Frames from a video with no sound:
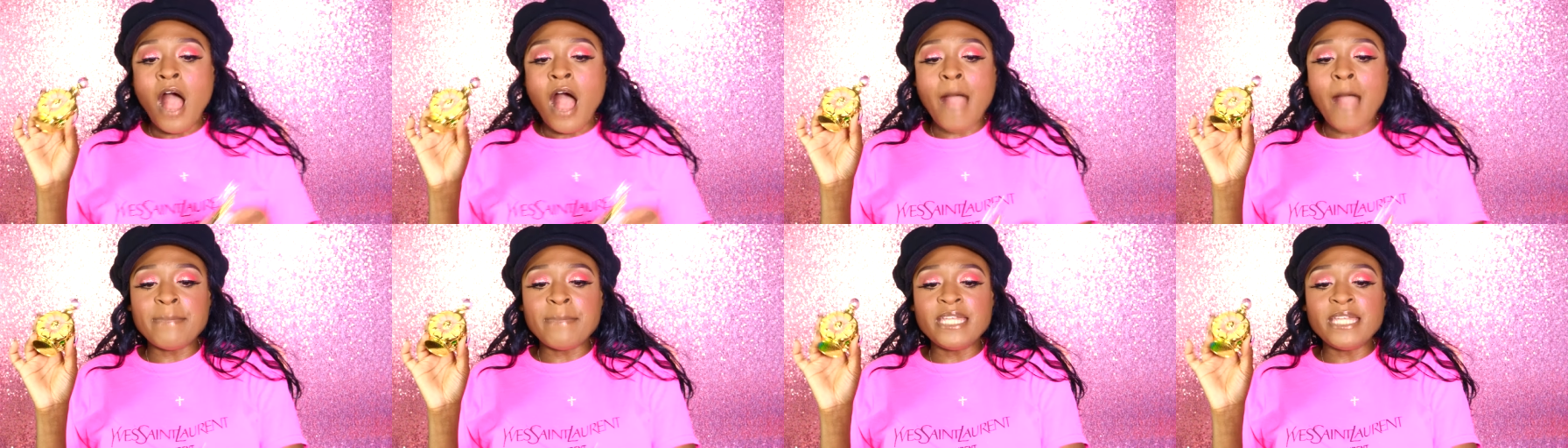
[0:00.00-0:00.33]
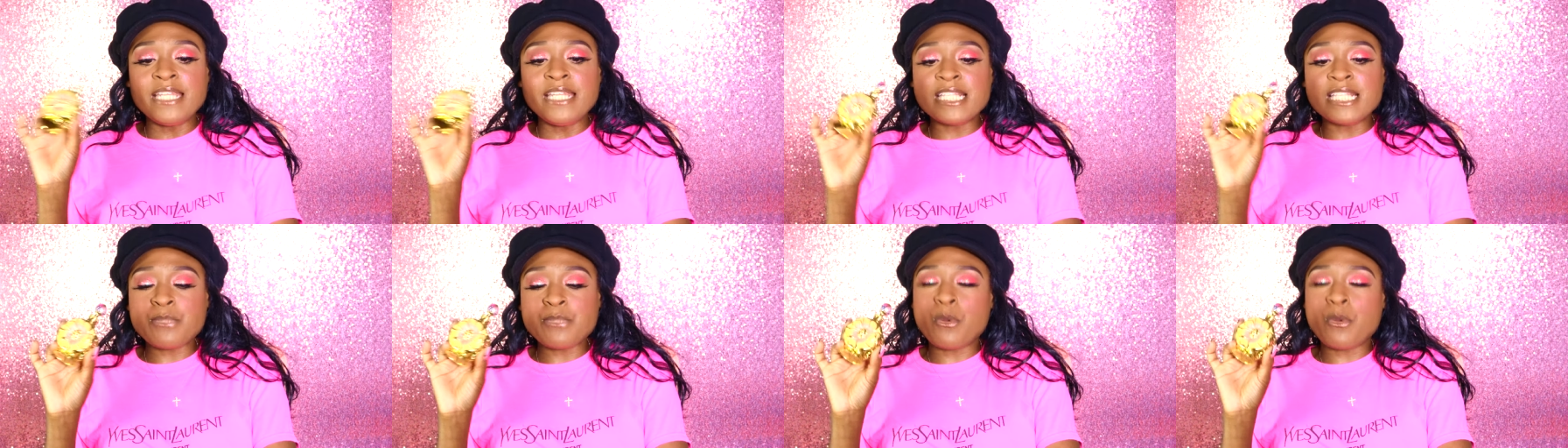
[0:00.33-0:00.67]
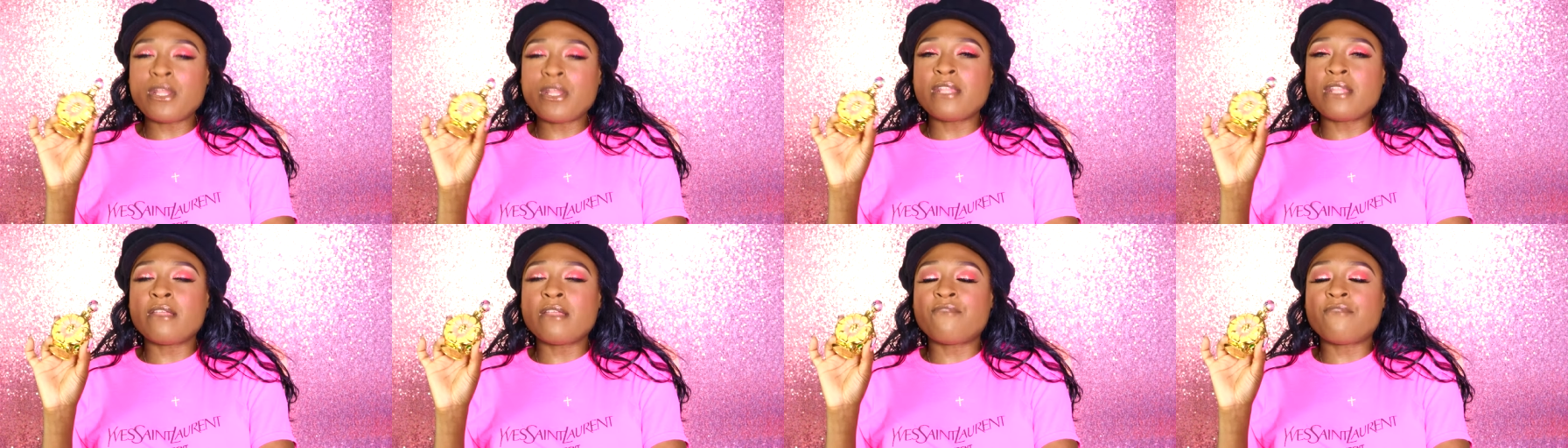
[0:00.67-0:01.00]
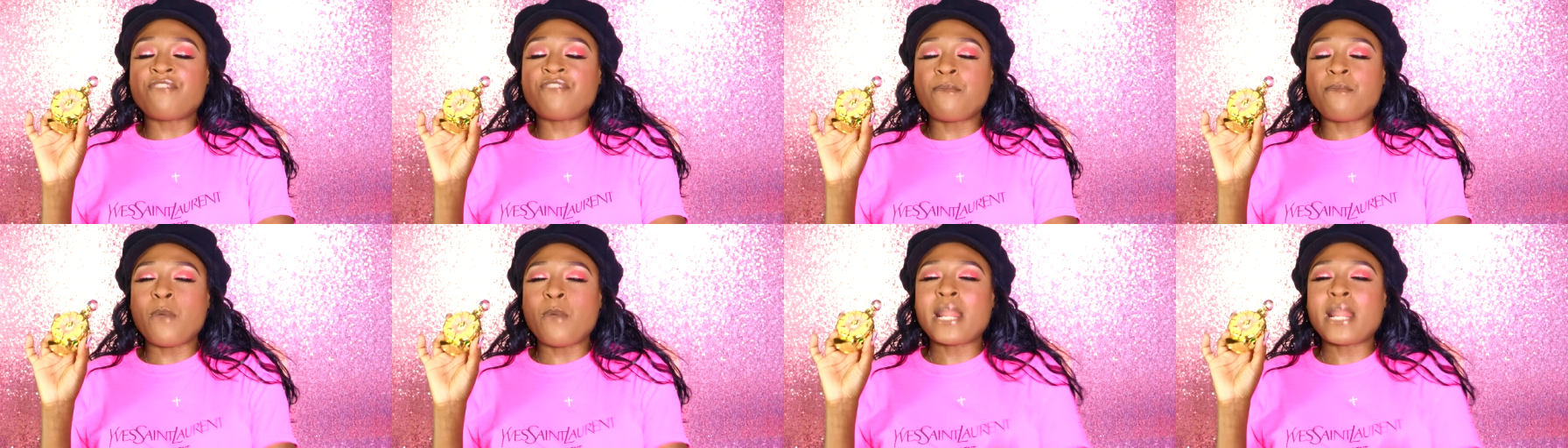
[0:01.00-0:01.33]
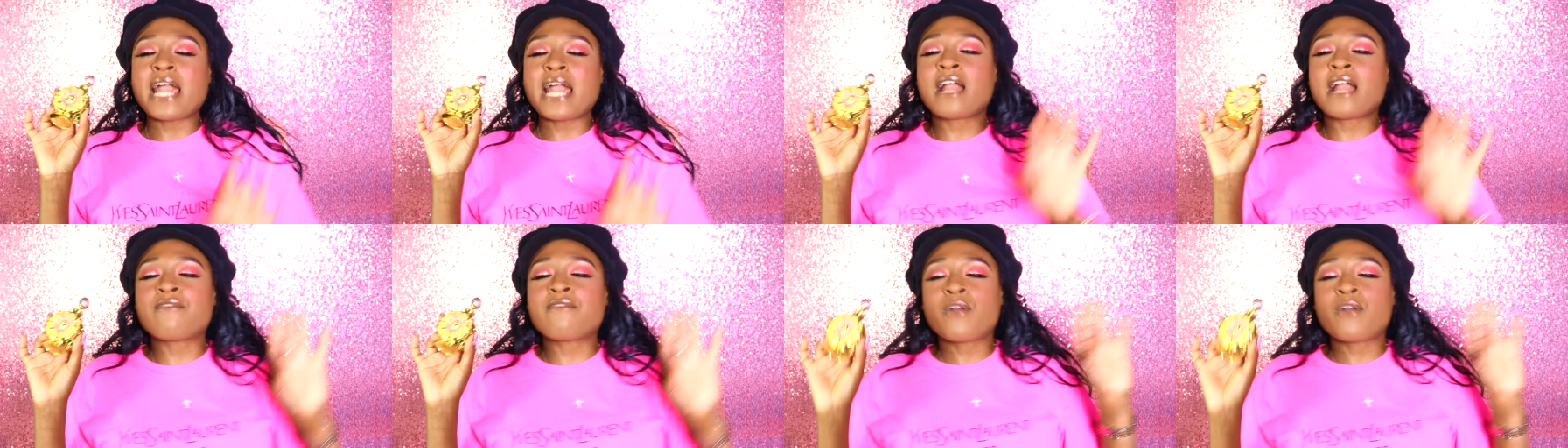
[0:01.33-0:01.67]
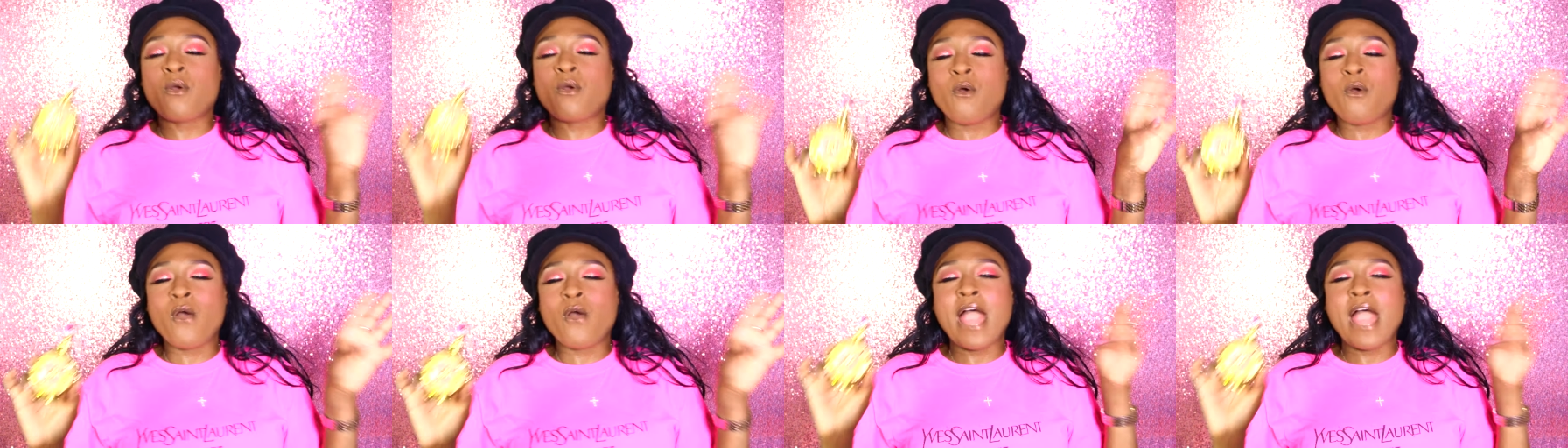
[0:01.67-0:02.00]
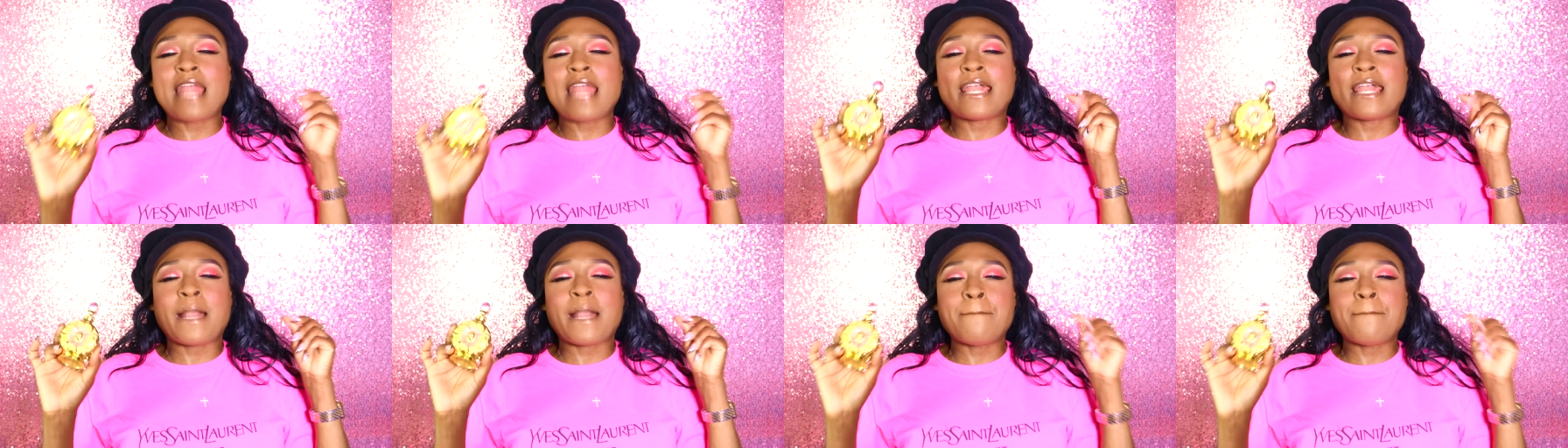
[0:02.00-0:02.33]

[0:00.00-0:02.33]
I mean, this one, from what I can recall, had like